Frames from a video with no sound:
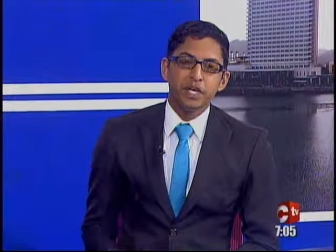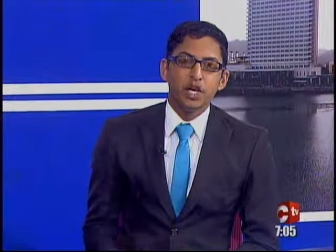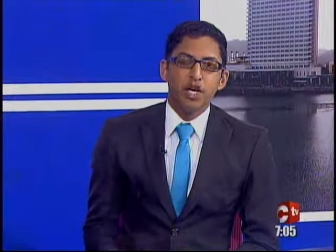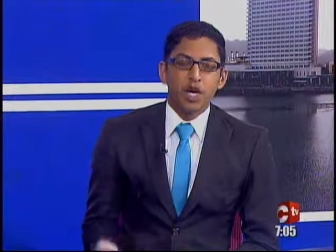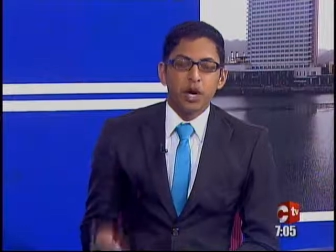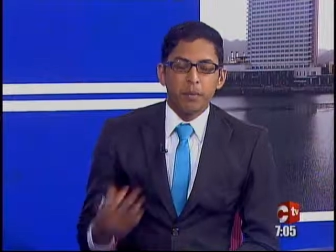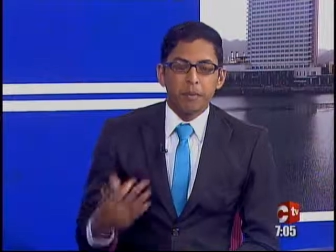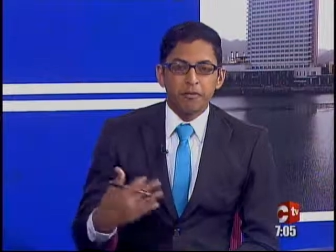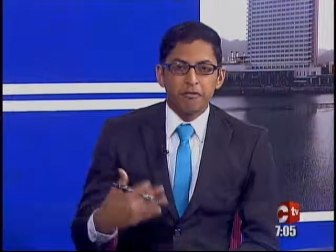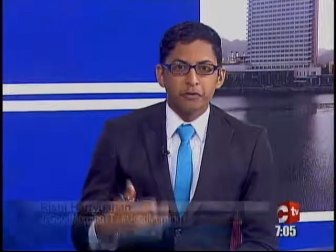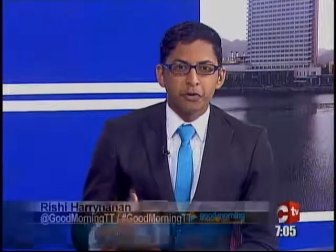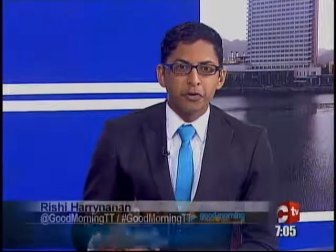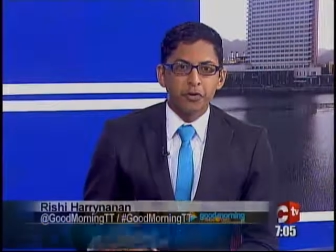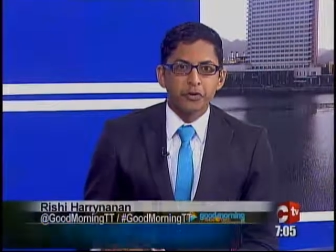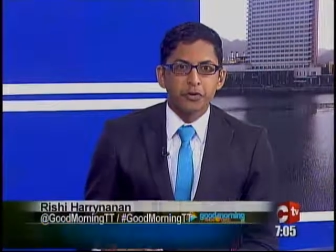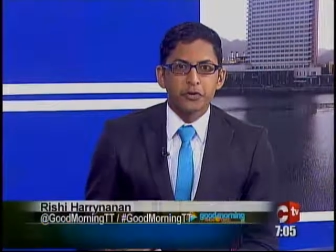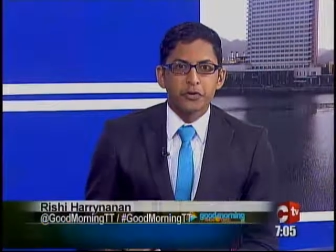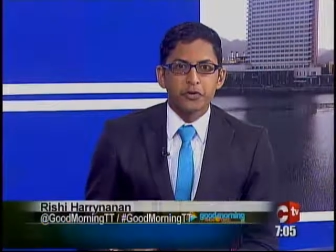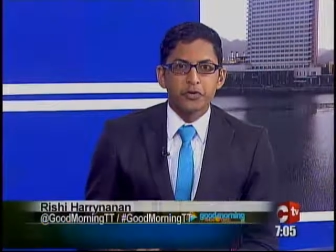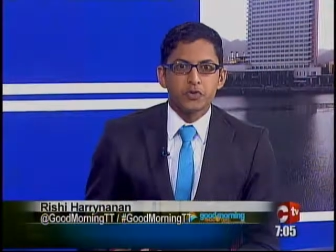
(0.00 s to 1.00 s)
Before the
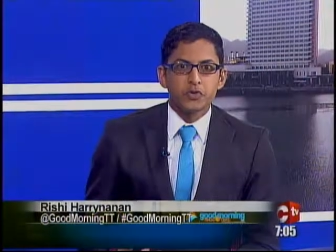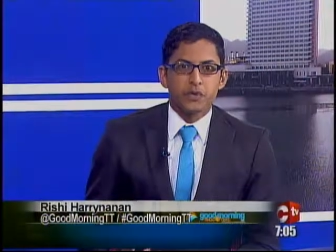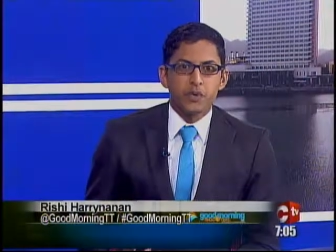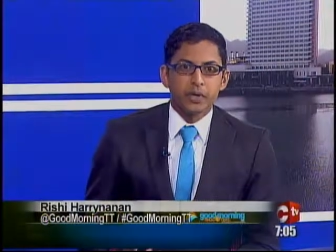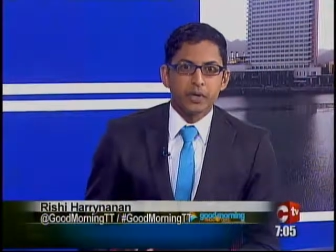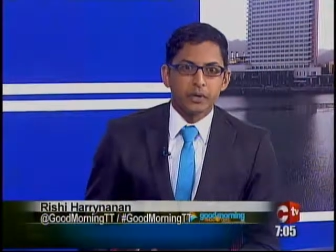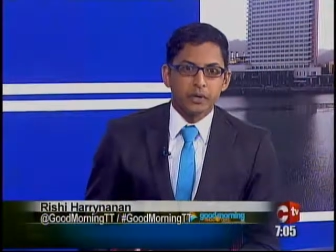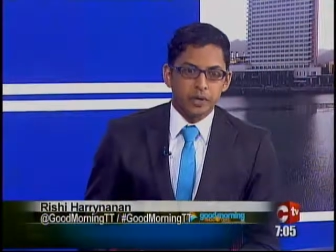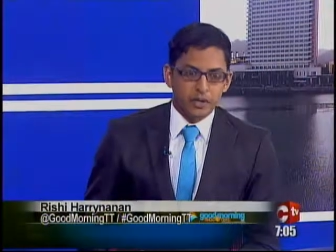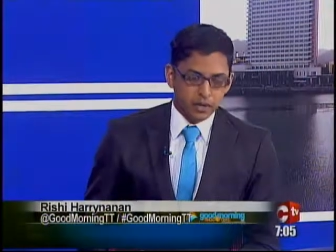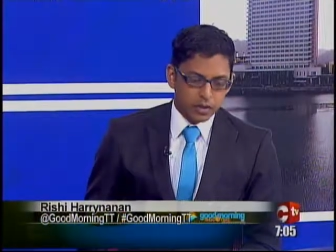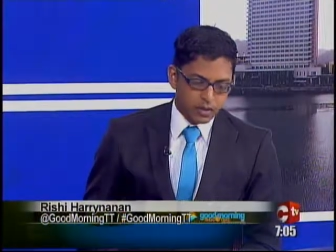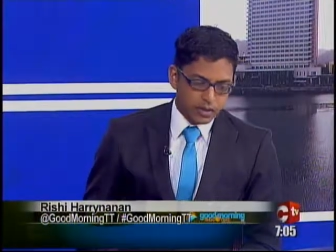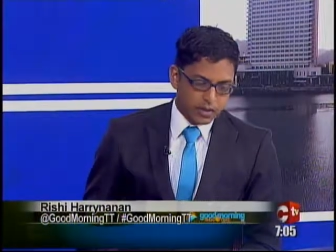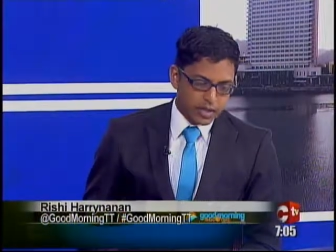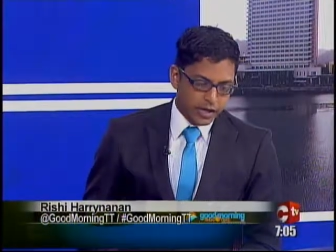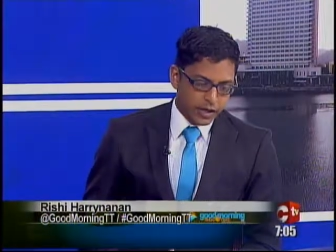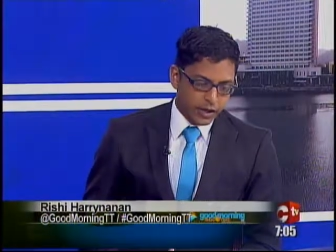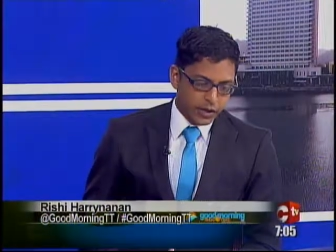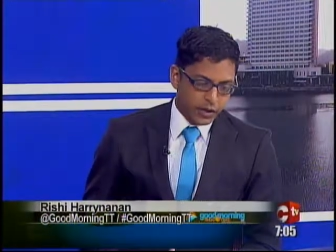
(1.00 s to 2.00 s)
news, we were
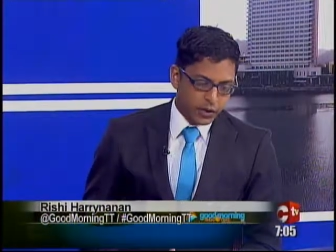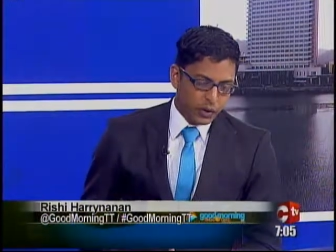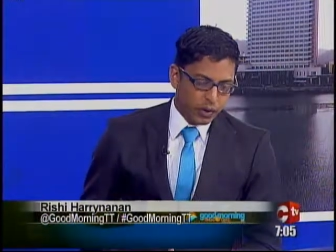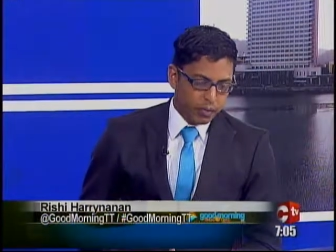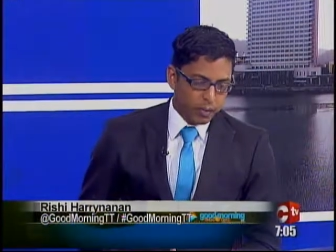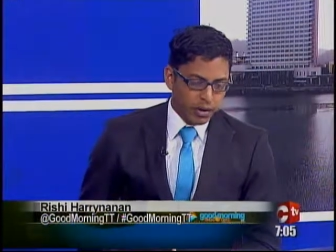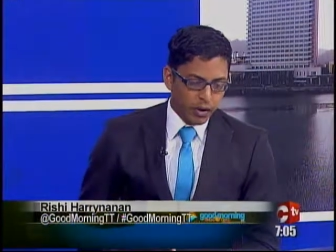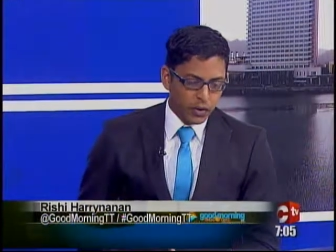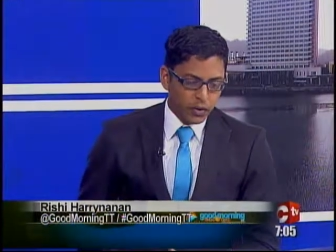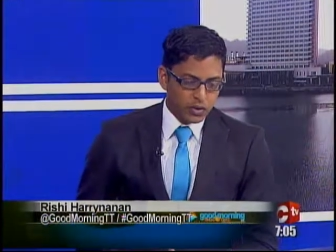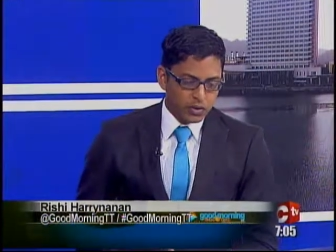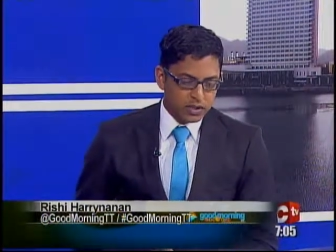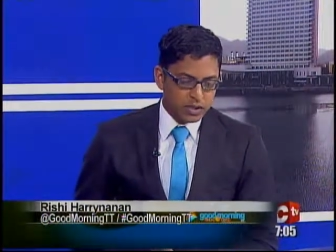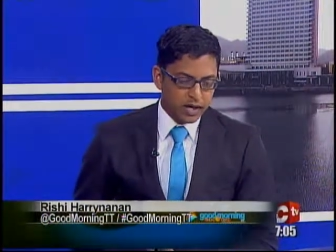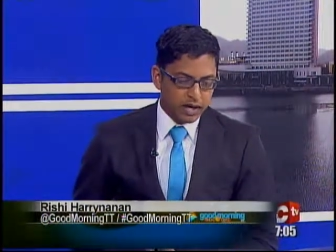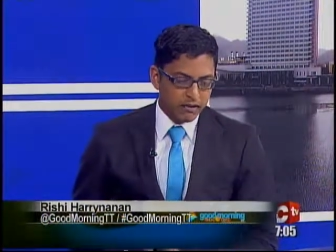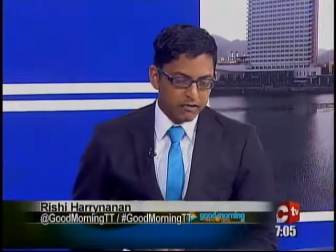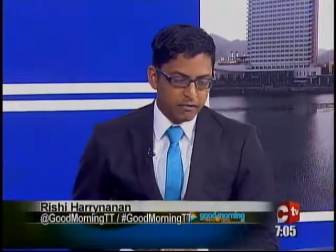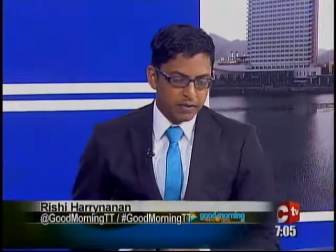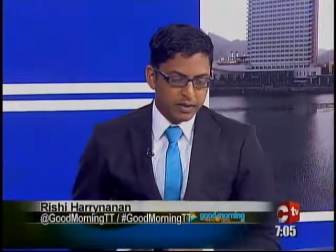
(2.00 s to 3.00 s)
telling you about
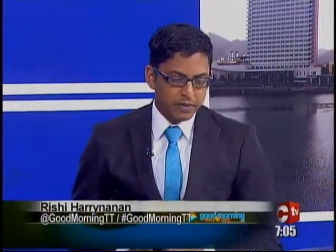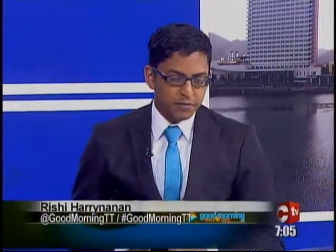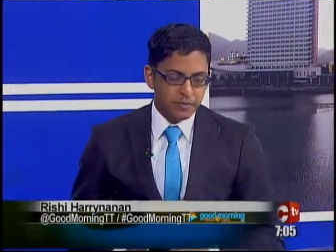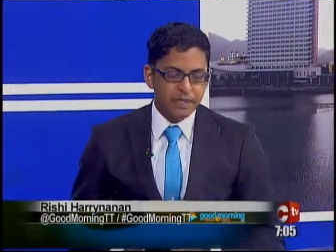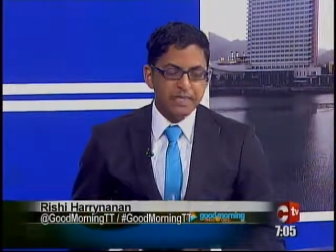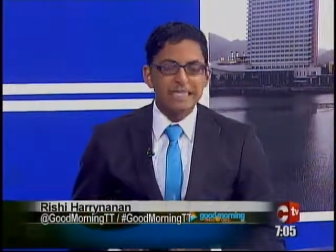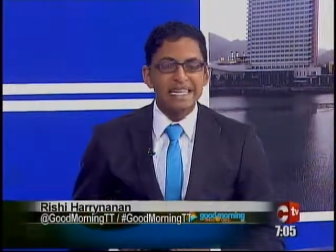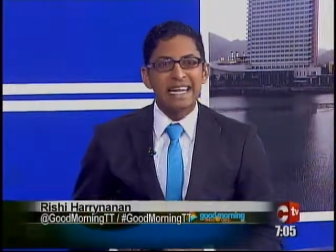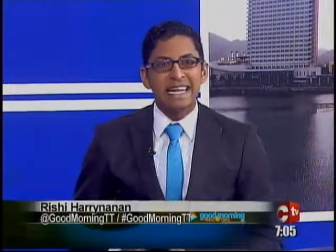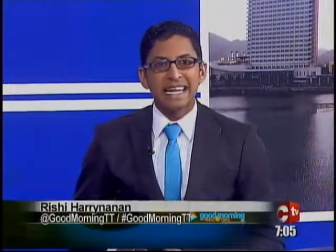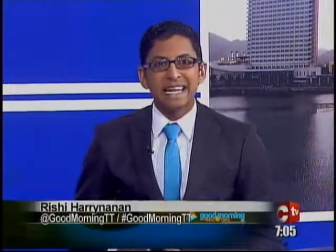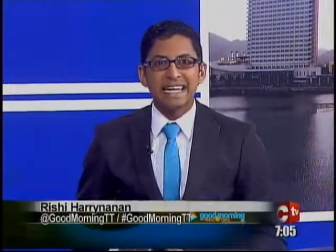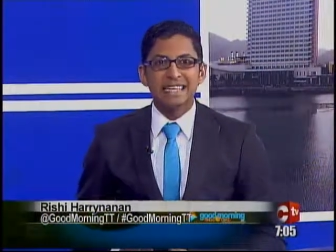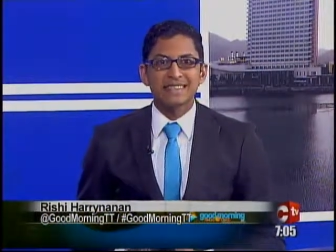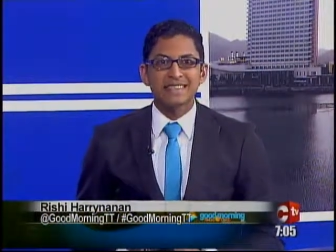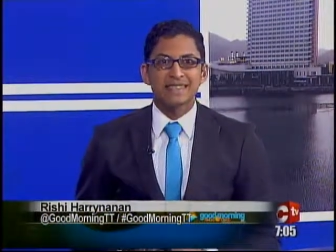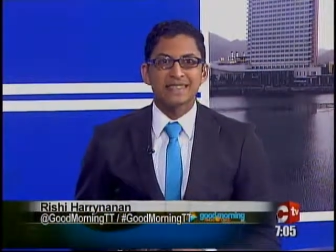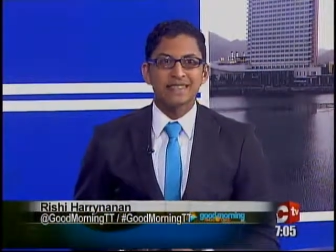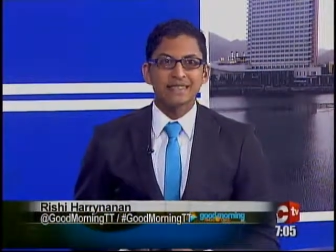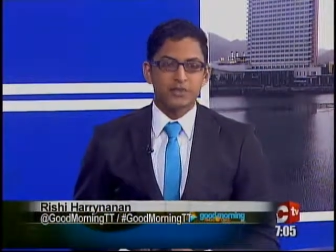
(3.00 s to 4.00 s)
government maintaining its
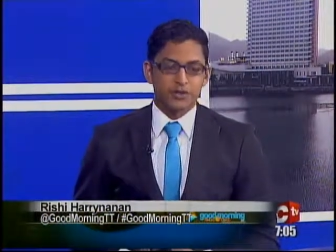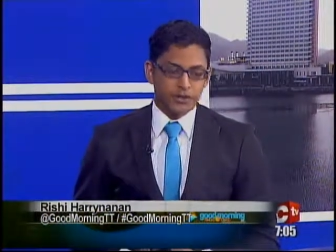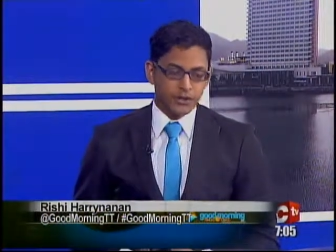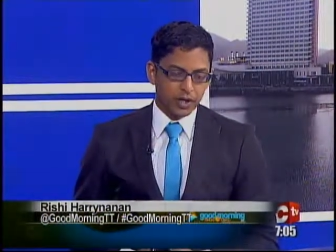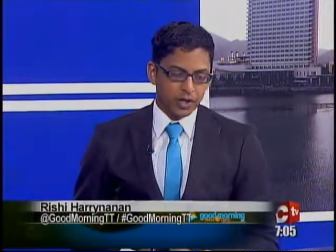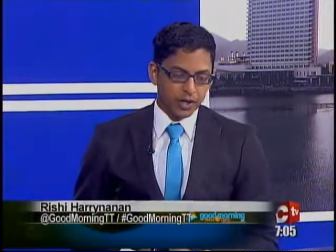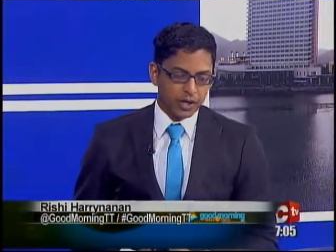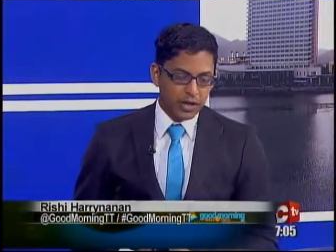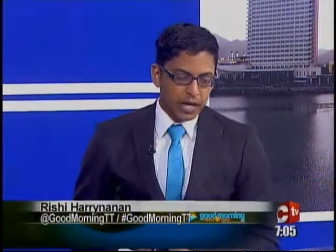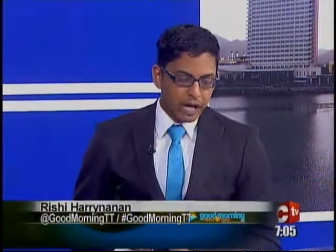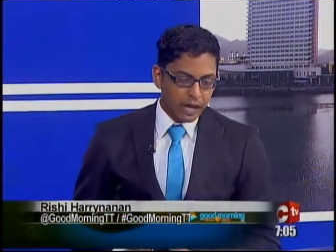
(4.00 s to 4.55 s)
decision